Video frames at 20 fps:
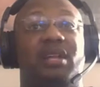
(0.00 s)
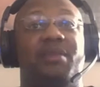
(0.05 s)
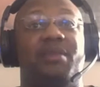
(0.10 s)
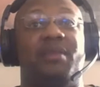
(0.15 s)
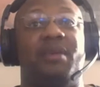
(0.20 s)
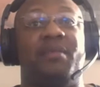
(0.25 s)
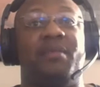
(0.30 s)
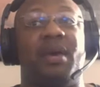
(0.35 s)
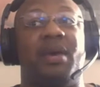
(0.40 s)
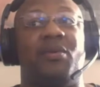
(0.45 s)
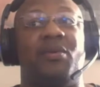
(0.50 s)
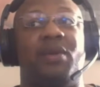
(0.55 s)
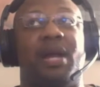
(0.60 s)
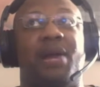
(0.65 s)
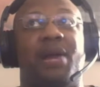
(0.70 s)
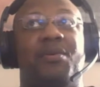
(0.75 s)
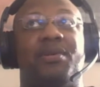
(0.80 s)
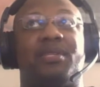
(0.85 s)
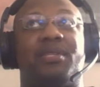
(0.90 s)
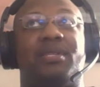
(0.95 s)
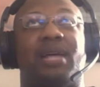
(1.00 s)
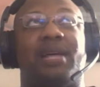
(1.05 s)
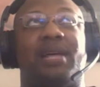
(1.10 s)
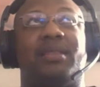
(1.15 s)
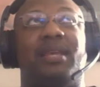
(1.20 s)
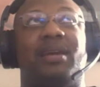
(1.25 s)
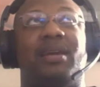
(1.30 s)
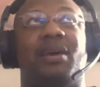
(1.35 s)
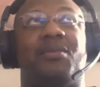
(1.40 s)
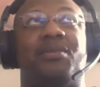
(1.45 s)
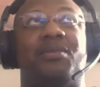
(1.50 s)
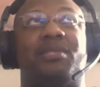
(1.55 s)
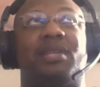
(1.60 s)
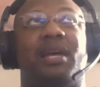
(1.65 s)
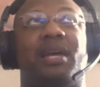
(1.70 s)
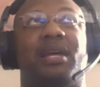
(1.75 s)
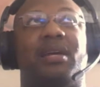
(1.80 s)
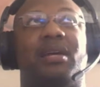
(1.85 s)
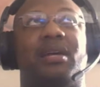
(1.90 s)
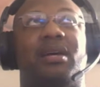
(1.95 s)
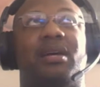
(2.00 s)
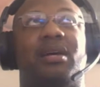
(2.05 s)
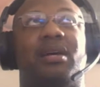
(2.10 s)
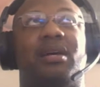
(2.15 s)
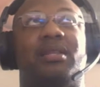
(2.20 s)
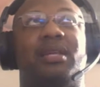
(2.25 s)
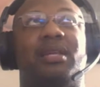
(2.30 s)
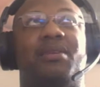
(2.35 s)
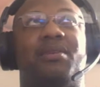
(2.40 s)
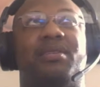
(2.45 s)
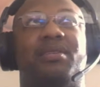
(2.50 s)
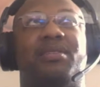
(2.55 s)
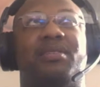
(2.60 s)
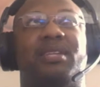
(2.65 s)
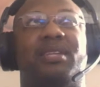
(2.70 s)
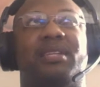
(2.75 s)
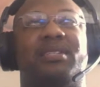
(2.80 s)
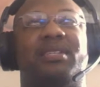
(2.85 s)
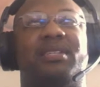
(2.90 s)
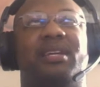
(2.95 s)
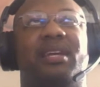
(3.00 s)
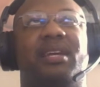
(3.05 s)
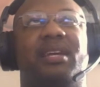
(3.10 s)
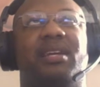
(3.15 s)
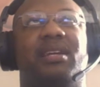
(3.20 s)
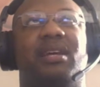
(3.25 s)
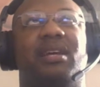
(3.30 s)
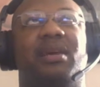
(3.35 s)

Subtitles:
me, man. When I think I was 16.